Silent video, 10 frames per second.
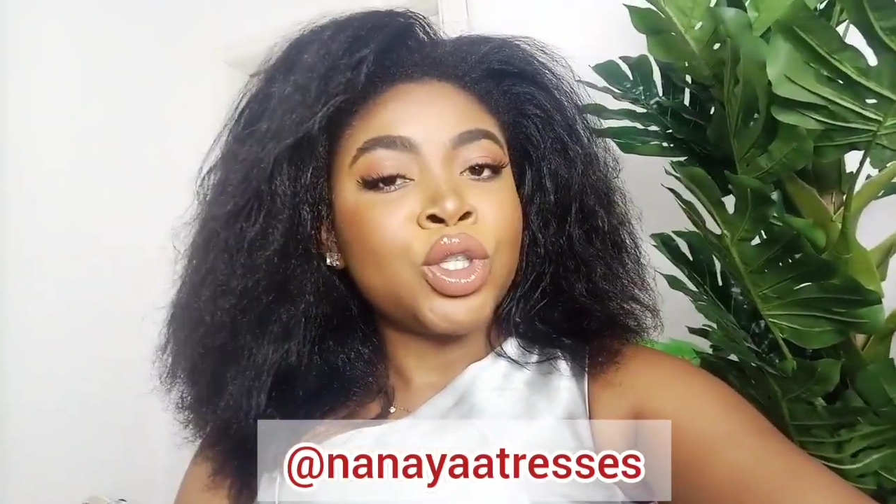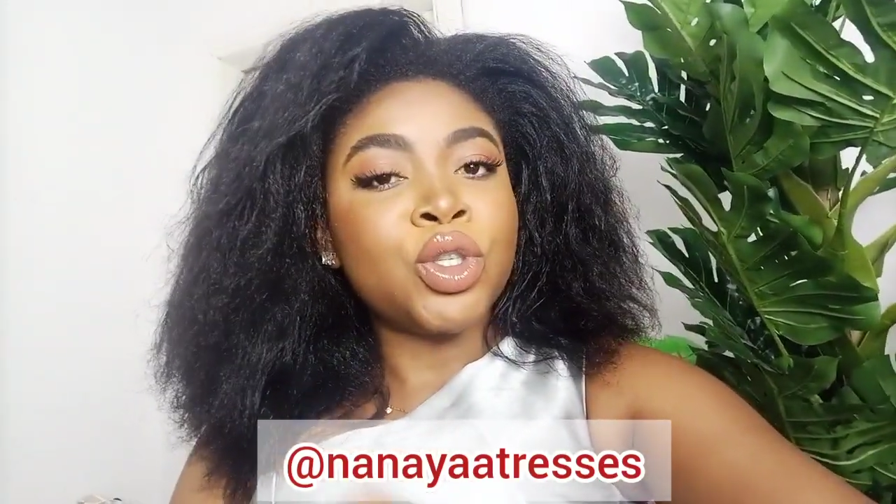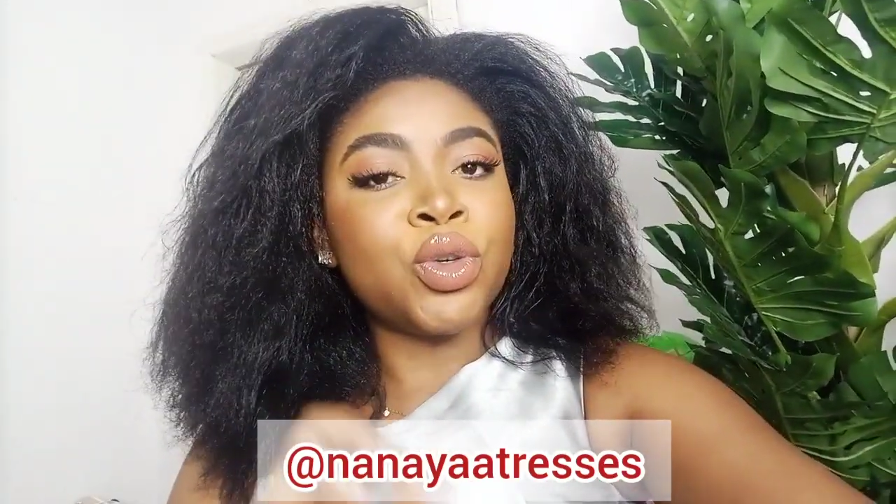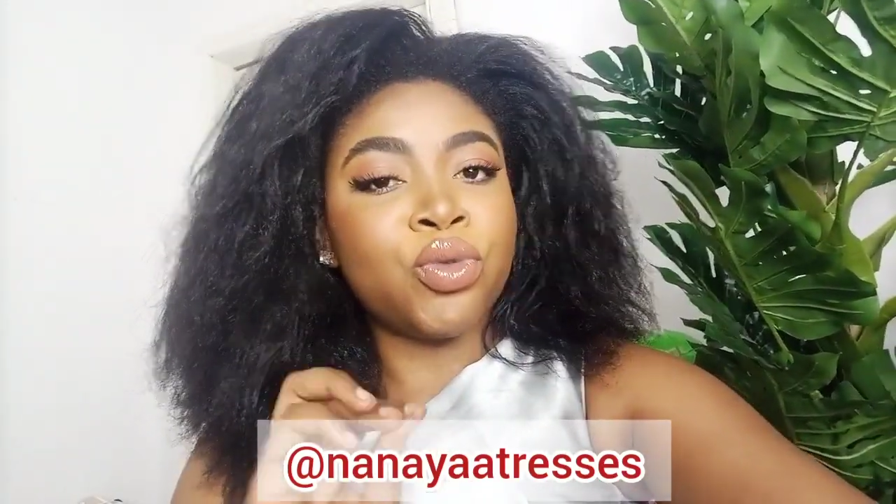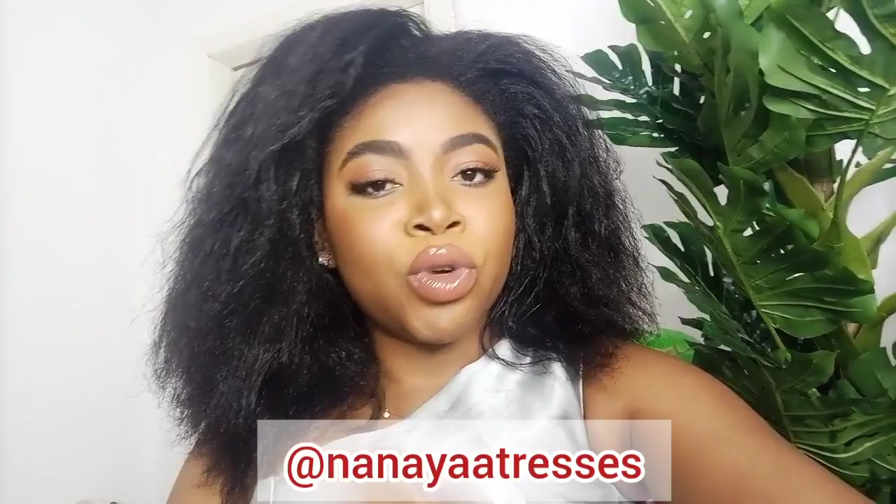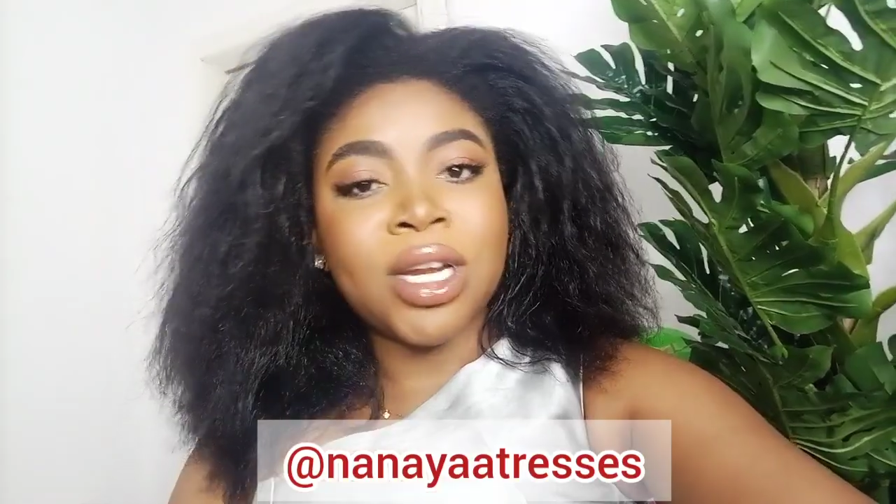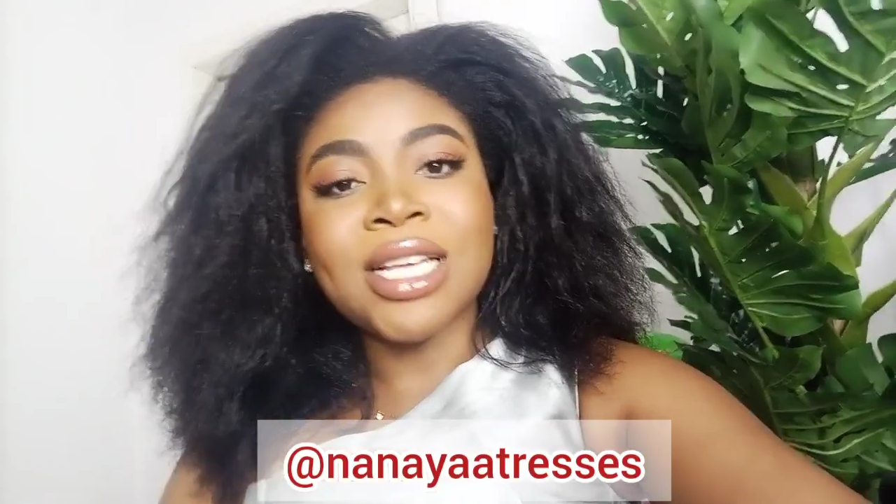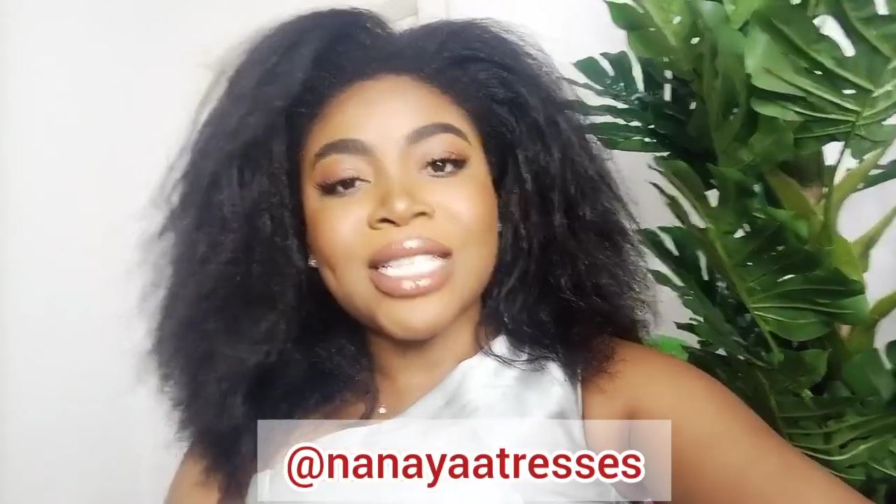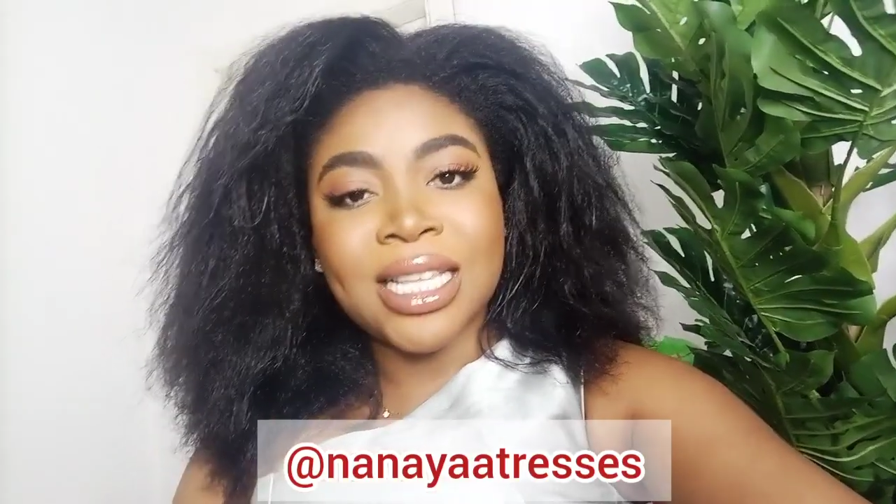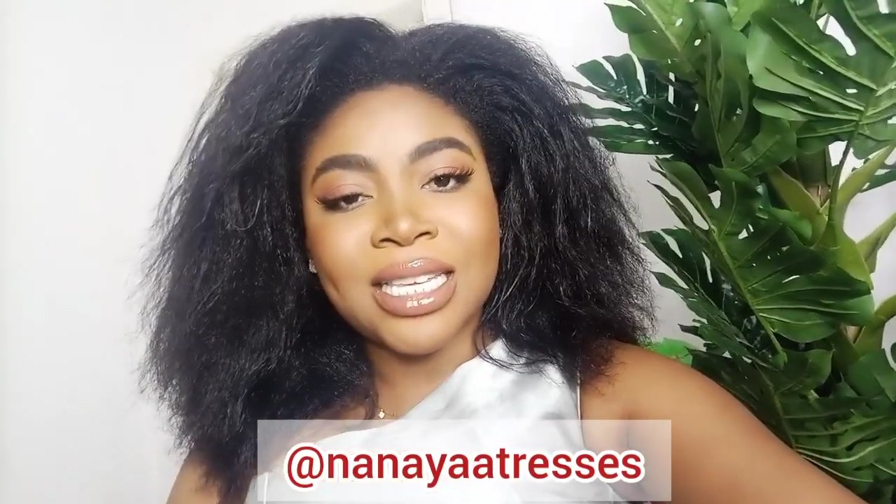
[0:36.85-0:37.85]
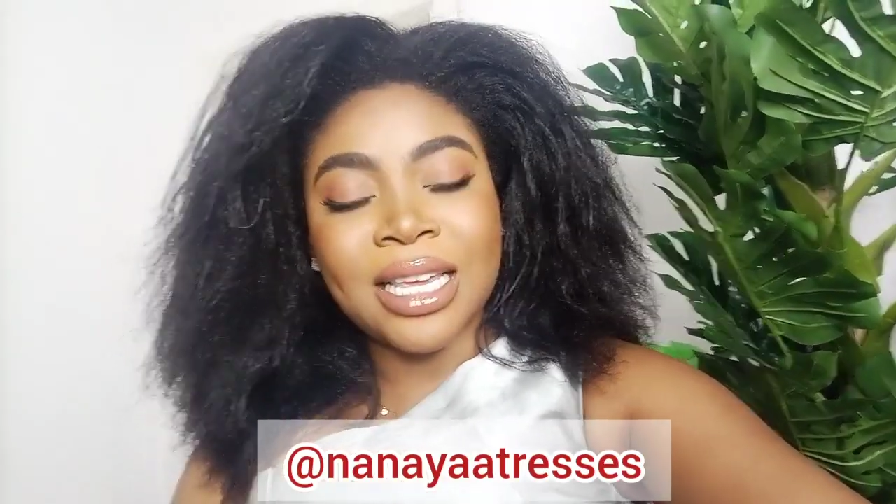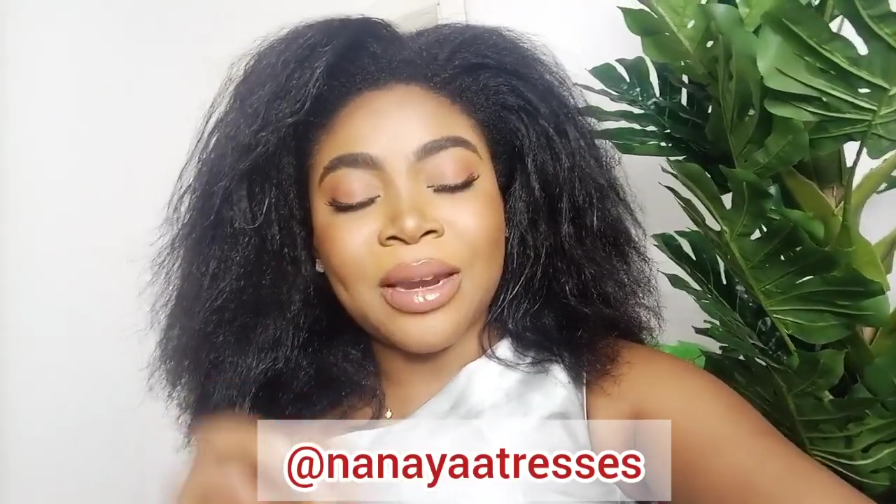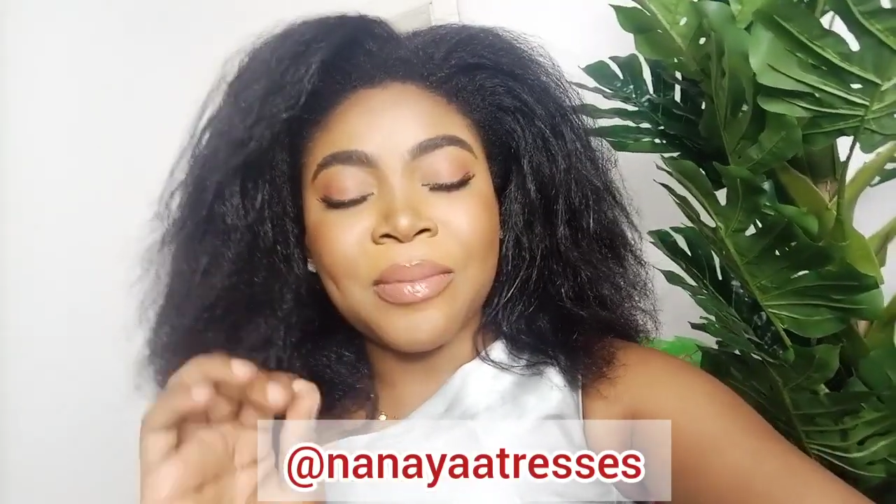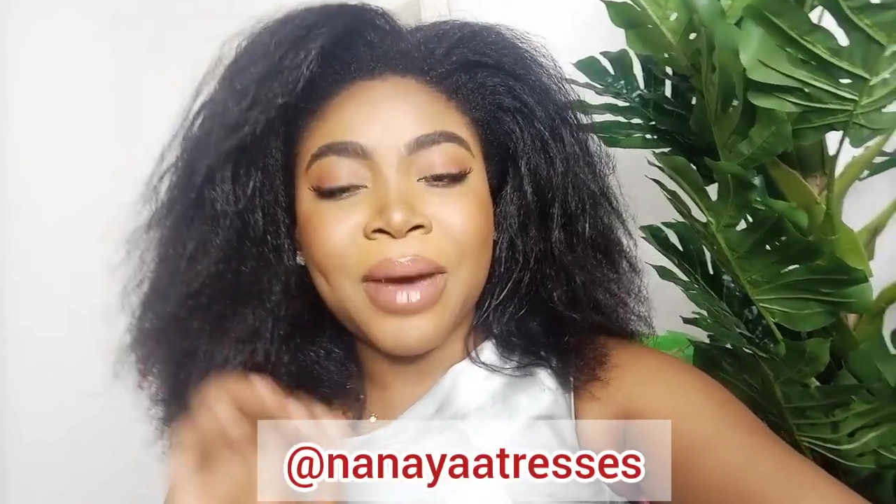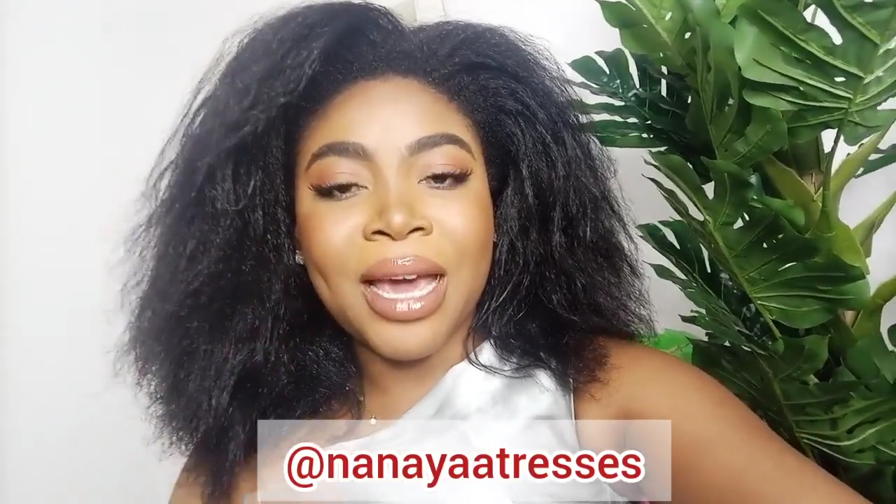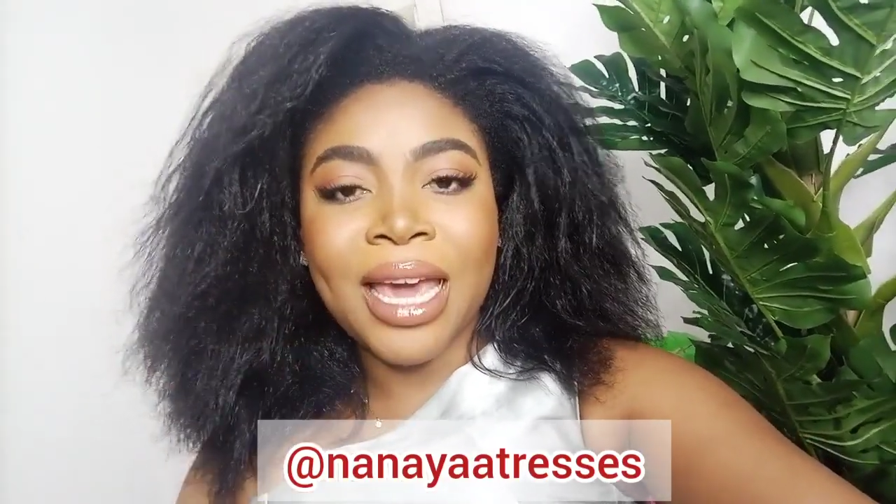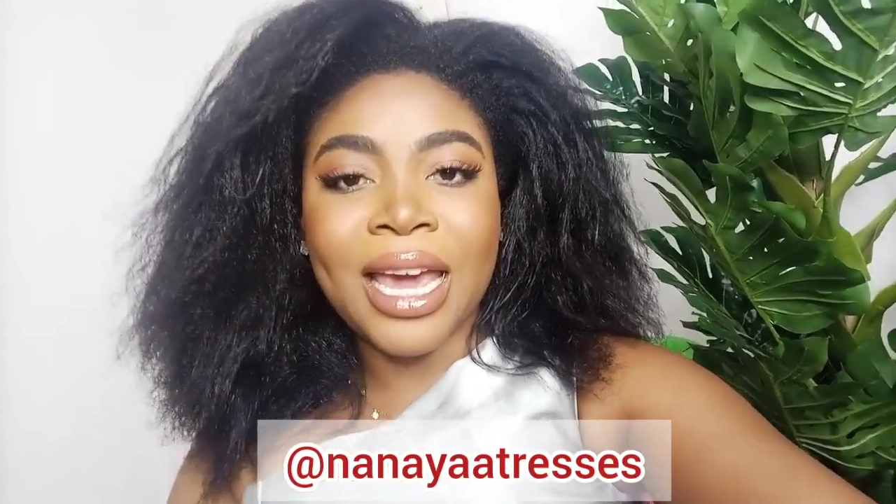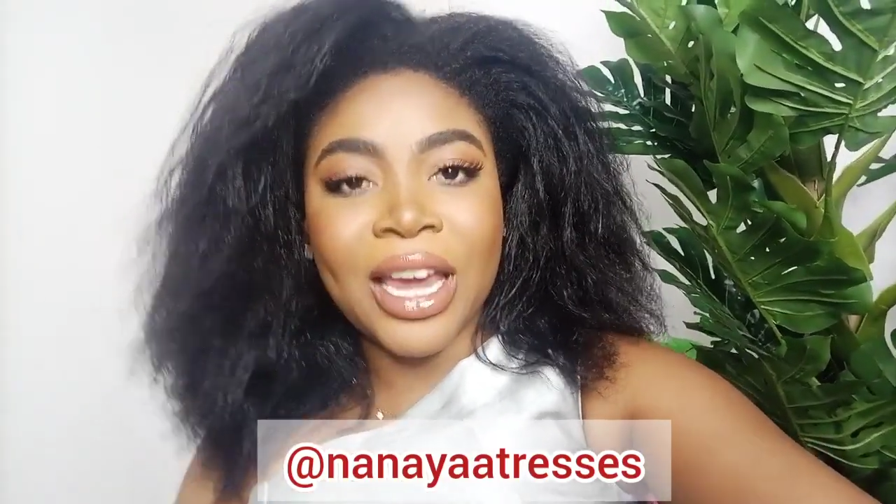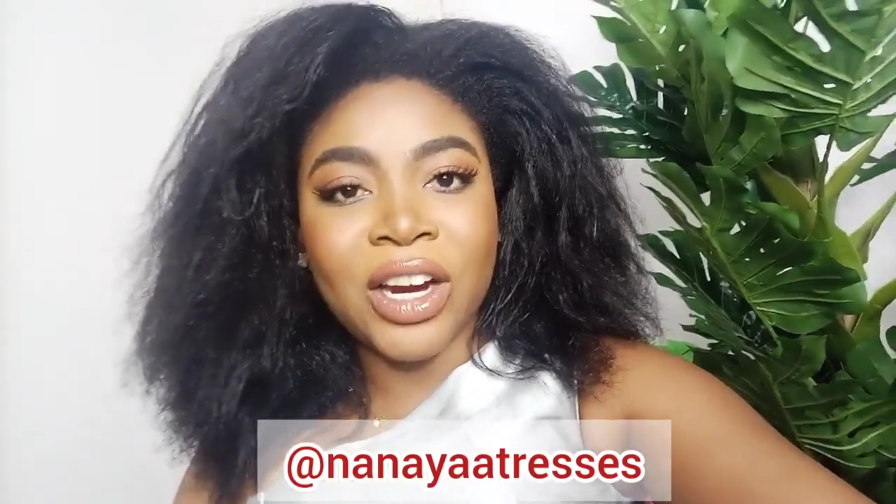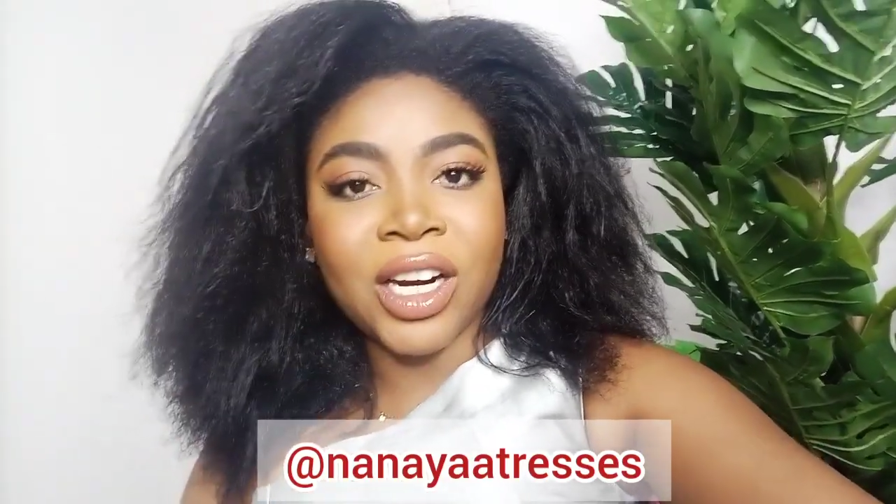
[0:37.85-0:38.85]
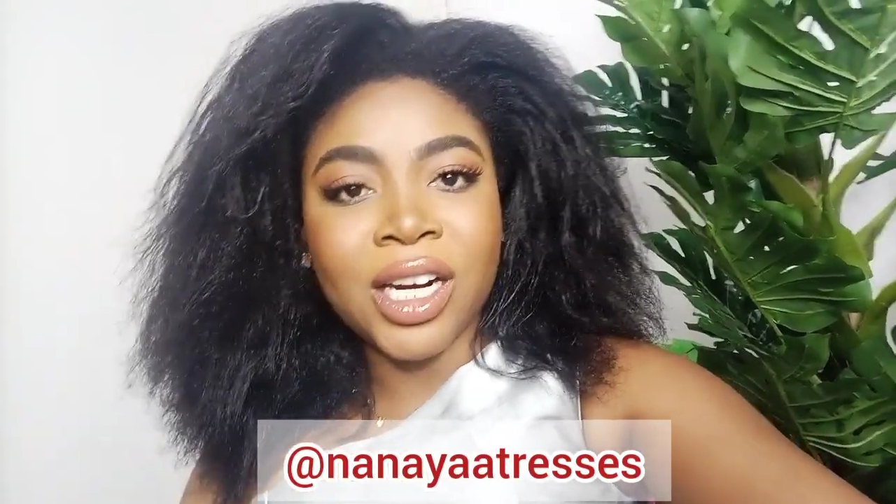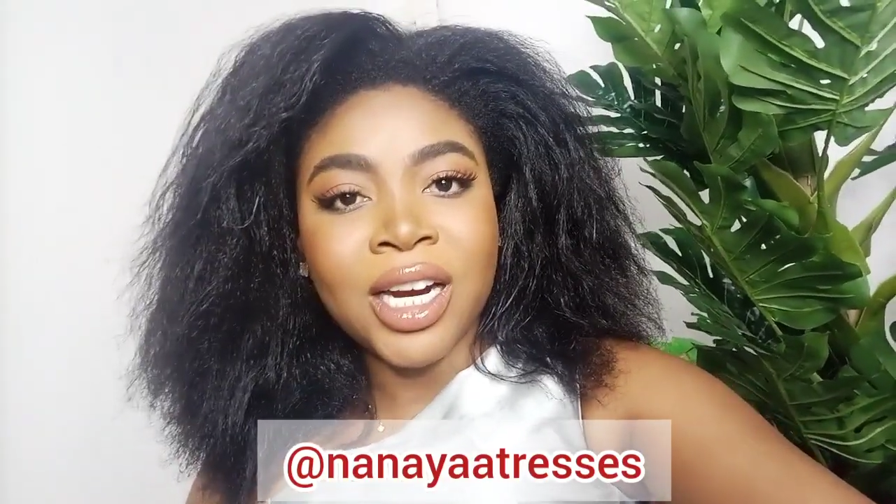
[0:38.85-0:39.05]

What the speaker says: to roller setting my hair.